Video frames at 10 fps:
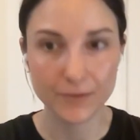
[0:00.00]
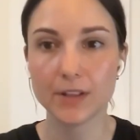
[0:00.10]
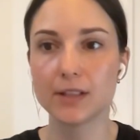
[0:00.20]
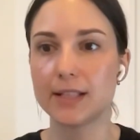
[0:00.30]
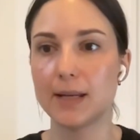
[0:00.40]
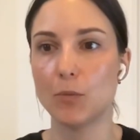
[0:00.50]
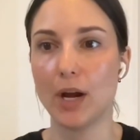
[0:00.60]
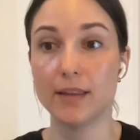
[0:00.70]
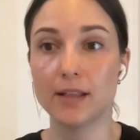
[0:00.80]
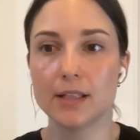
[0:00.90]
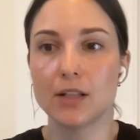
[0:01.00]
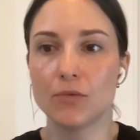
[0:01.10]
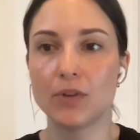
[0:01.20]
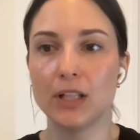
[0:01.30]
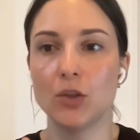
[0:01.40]
feel the same way. I think this is
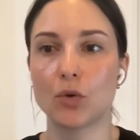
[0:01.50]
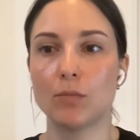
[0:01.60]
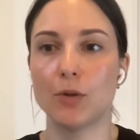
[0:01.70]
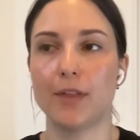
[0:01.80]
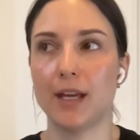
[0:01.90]
a really normal